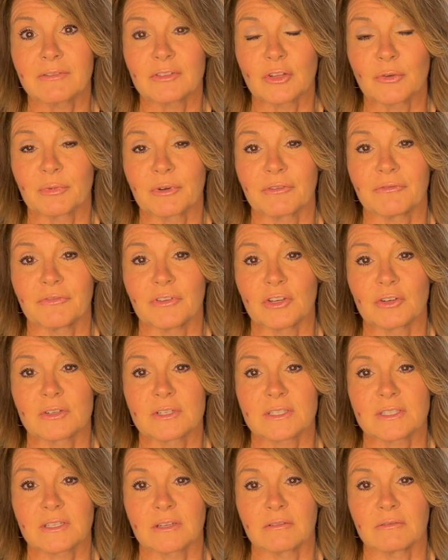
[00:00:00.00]
a little bit of
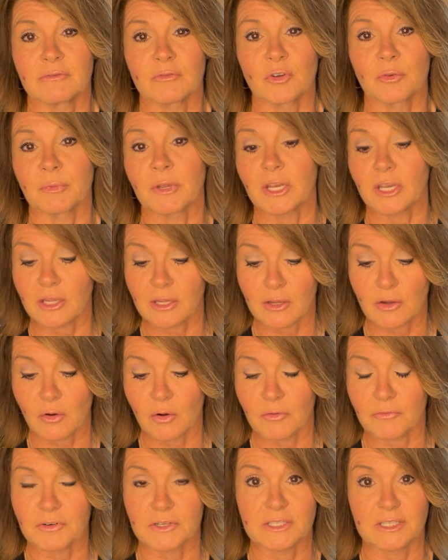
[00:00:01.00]
fears of where am I going to
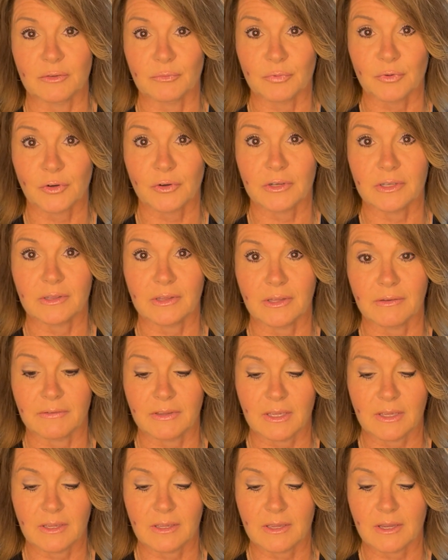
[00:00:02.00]
go for temporary
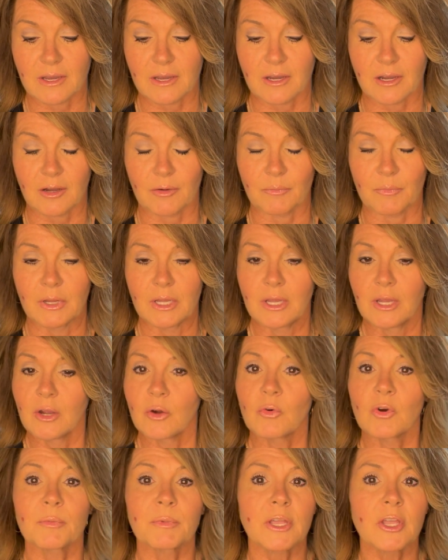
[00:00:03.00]
living?
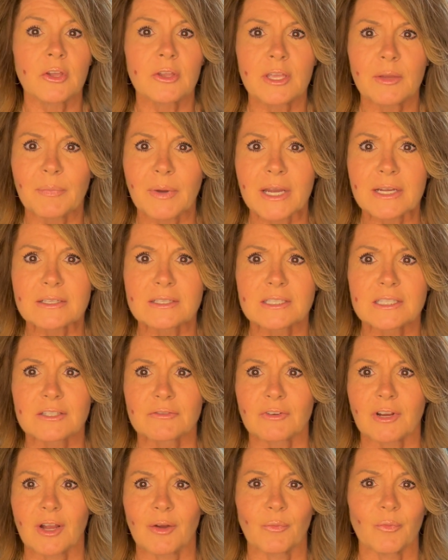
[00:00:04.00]
Where am I going to get boxes
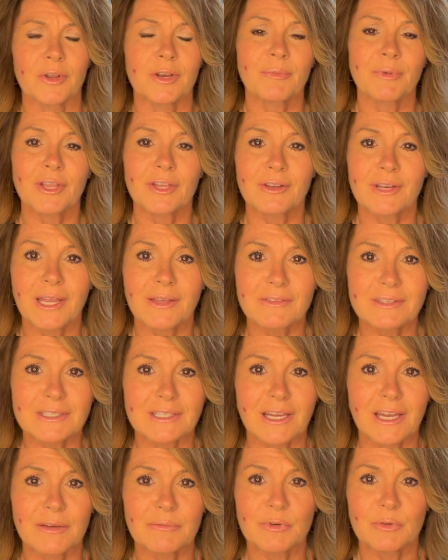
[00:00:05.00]
from? When am I going to have the
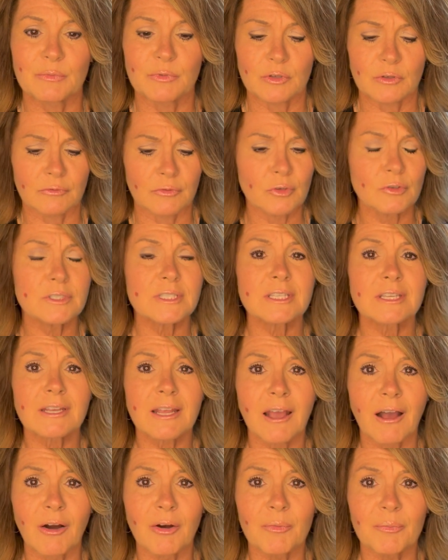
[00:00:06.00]
time to move? Who's going
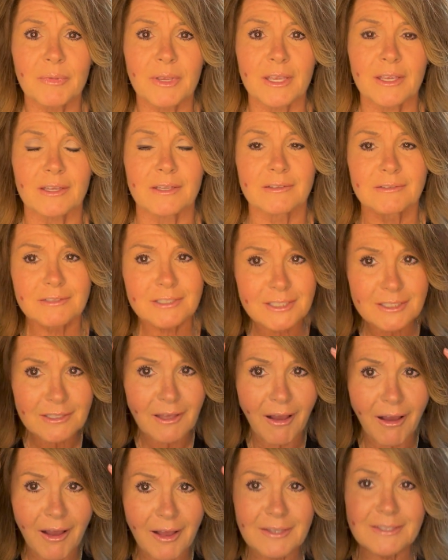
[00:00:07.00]
to help me? And just,
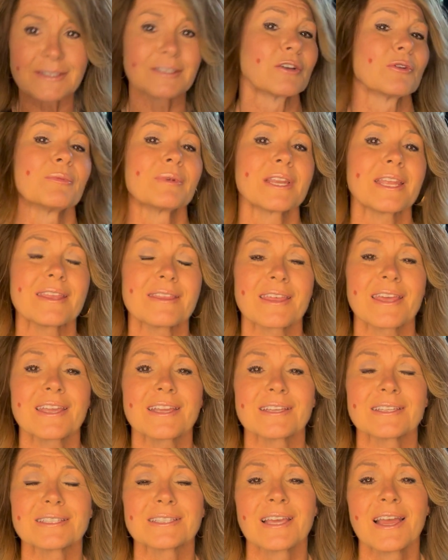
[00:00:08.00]
so many
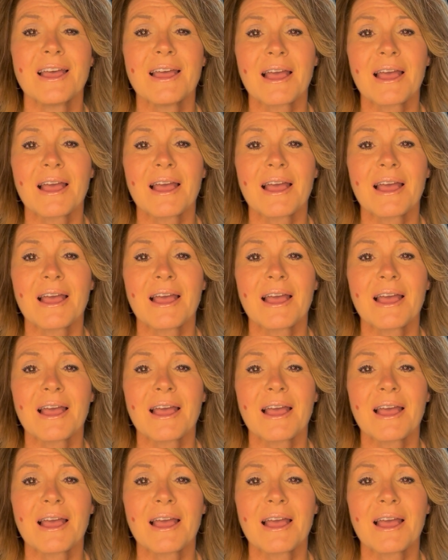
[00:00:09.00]
things.